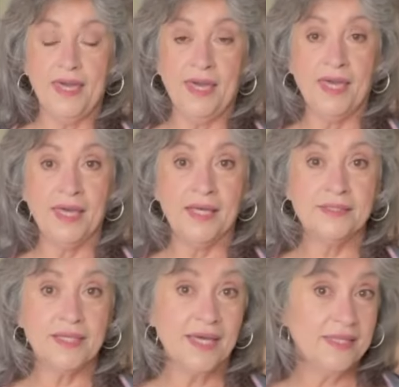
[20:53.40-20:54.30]

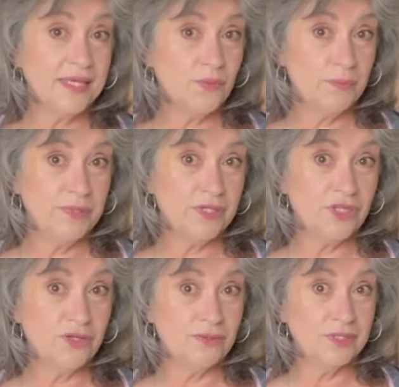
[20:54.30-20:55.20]
and I think it would be a
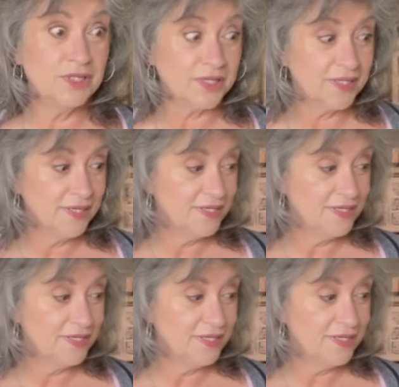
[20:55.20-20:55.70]
cute look.